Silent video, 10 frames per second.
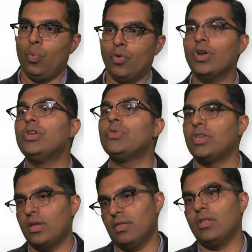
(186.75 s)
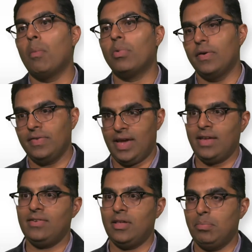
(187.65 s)
we're reducing the number of
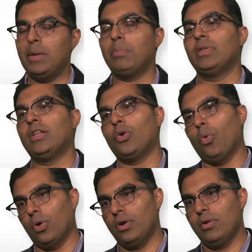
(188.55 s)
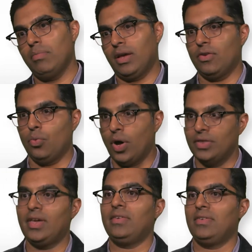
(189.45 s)
tests that people need to order because one
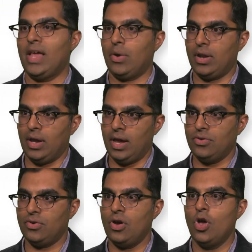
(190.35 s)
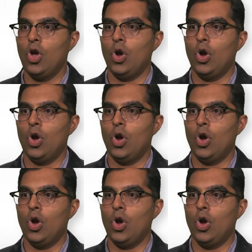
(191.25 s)
test is now getting answered.